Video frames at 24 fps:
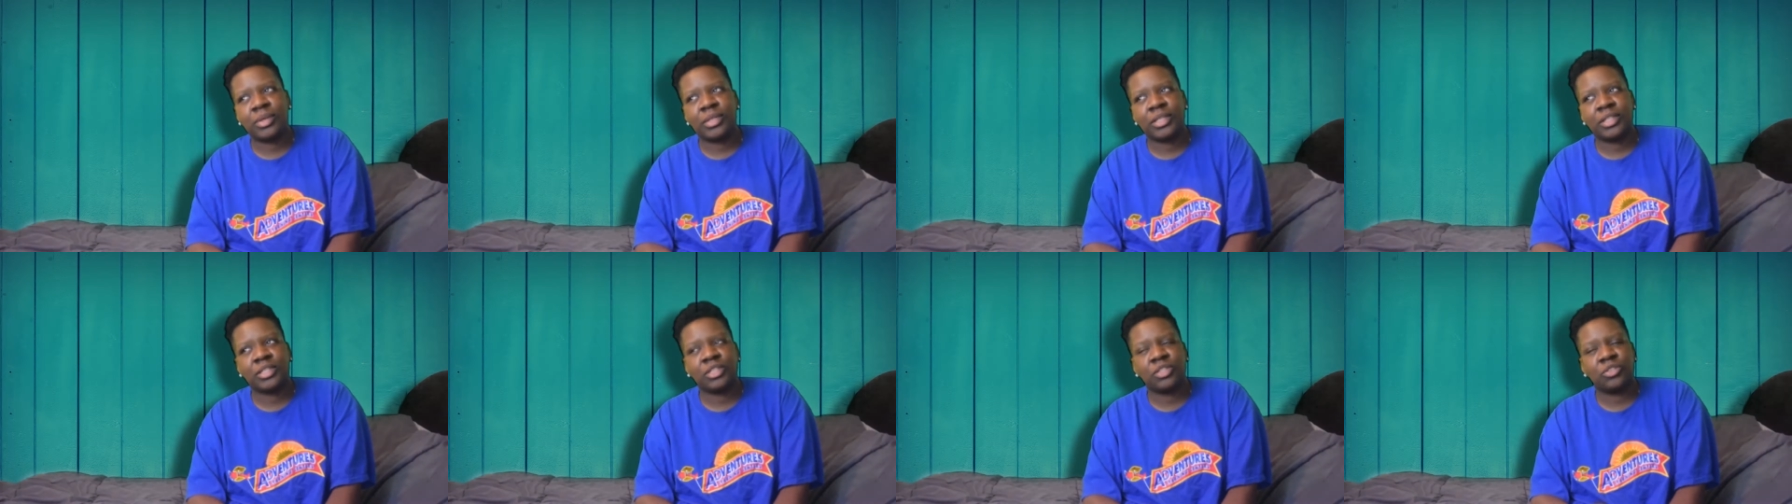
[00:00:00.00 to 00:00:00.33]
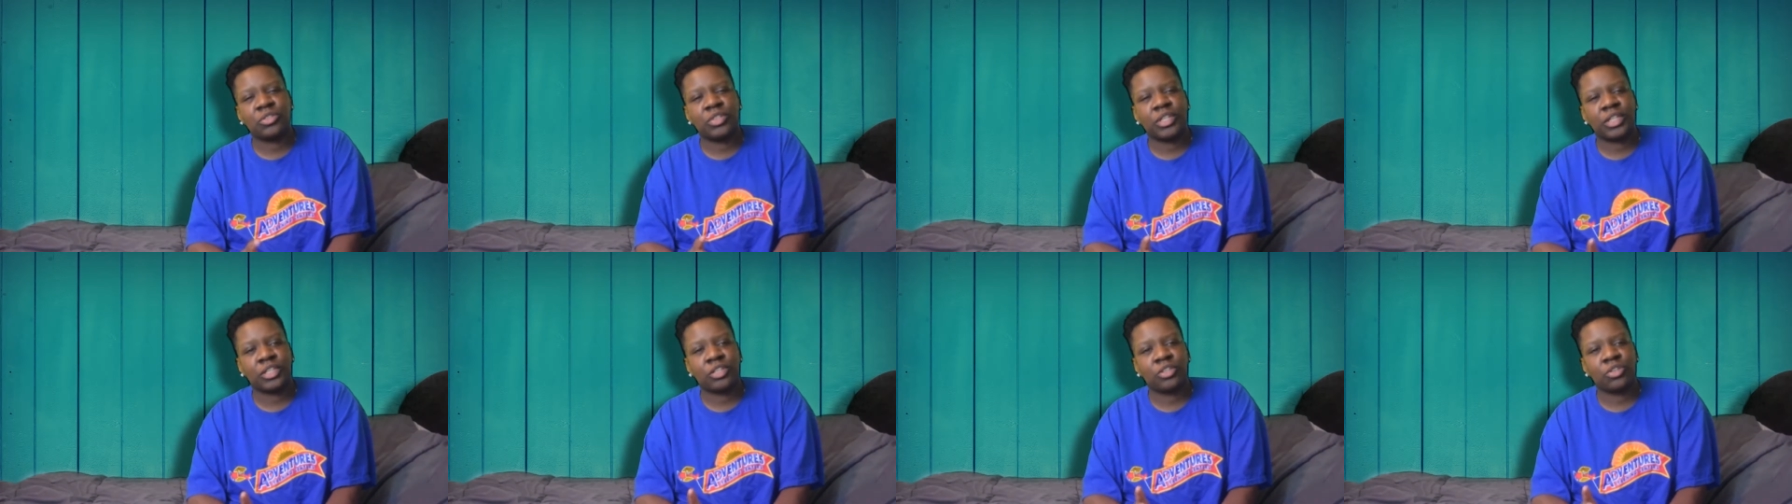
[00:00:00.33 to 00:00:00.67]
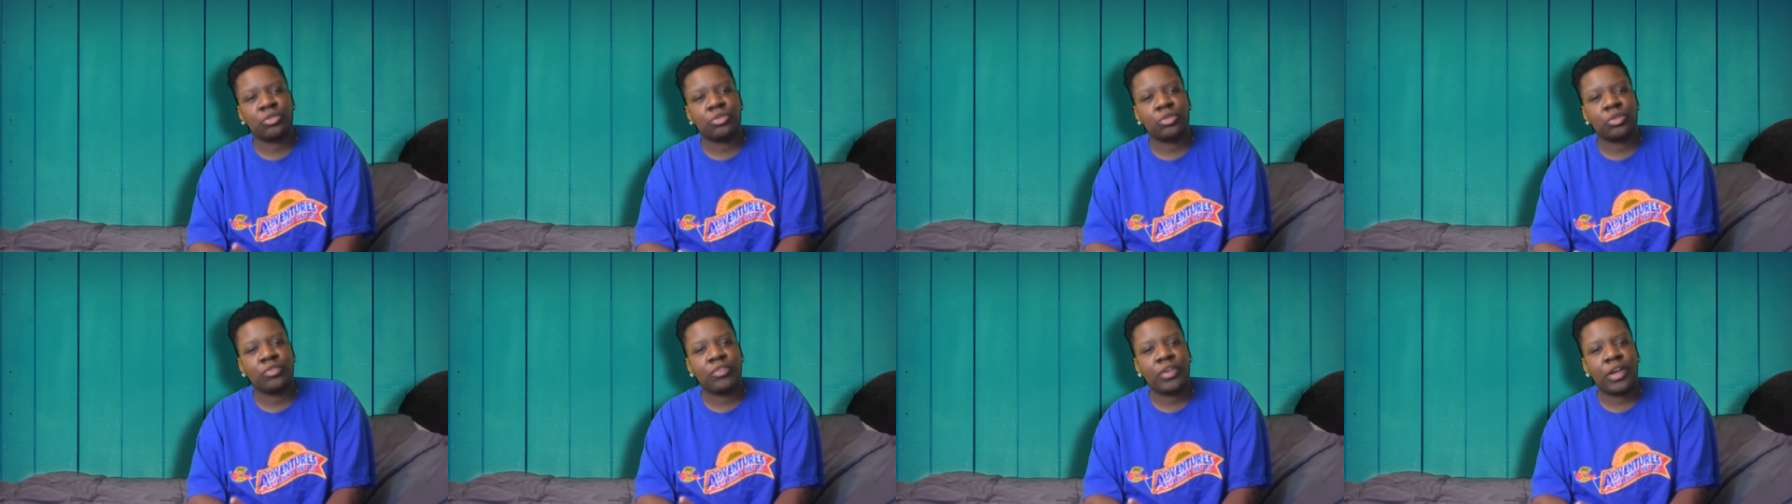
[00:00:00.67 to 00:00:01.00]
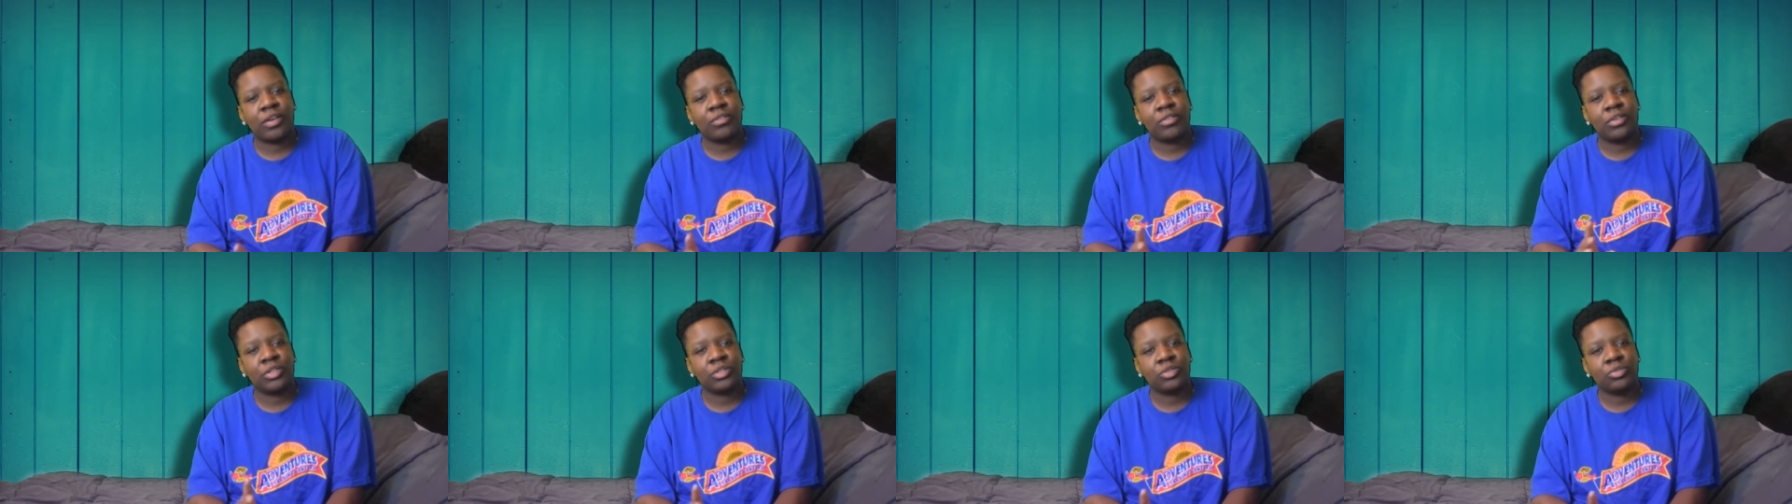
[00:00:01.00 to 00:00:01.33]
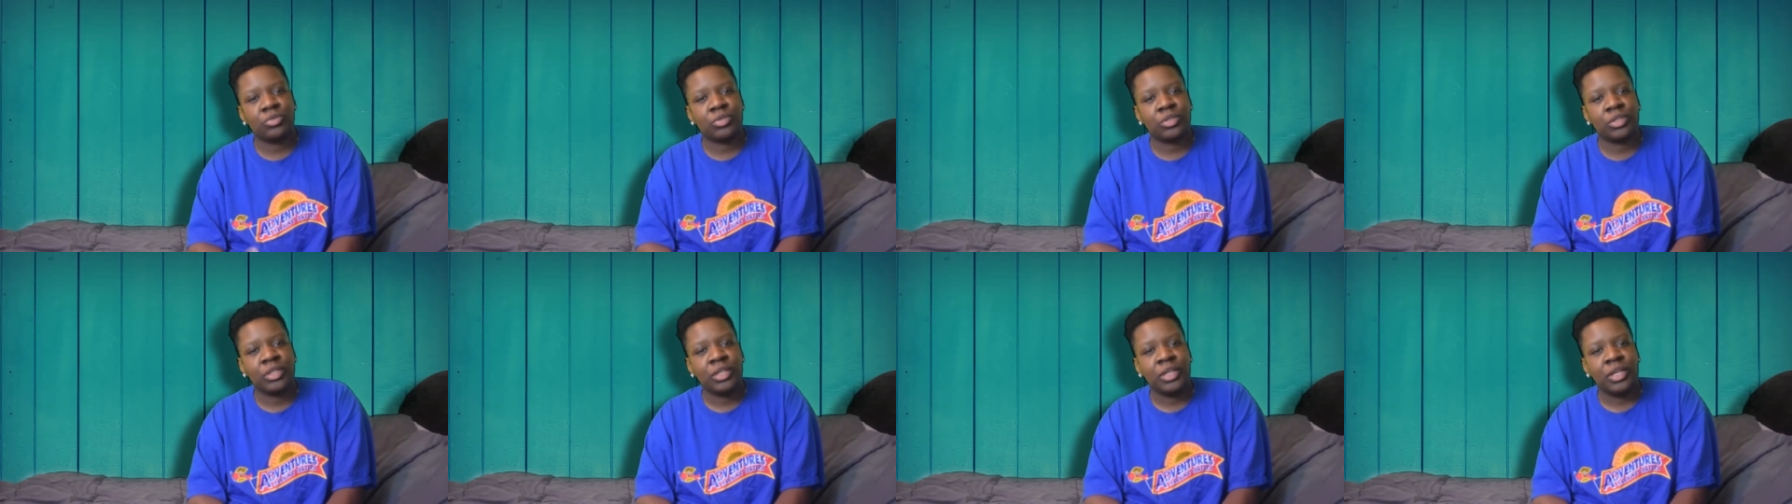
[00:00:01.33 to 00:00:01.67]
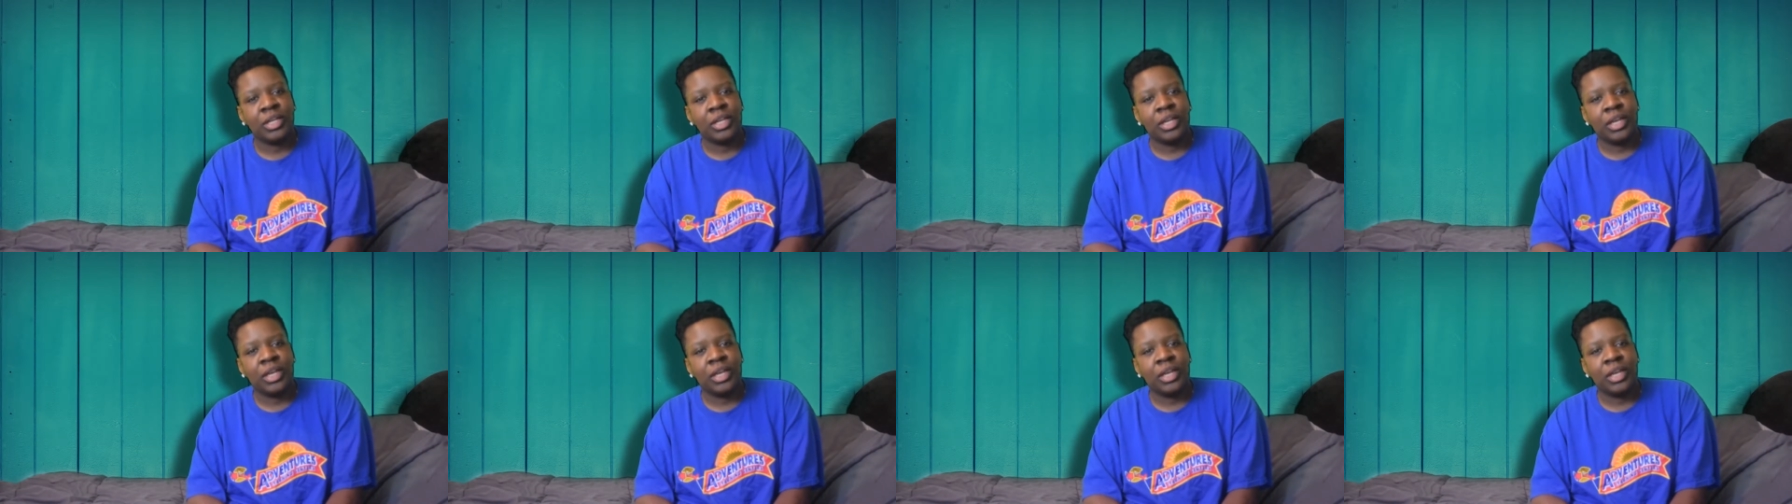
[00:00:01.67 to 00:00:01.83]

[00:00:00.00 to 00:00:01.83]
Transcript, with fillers: I think there's like the 3500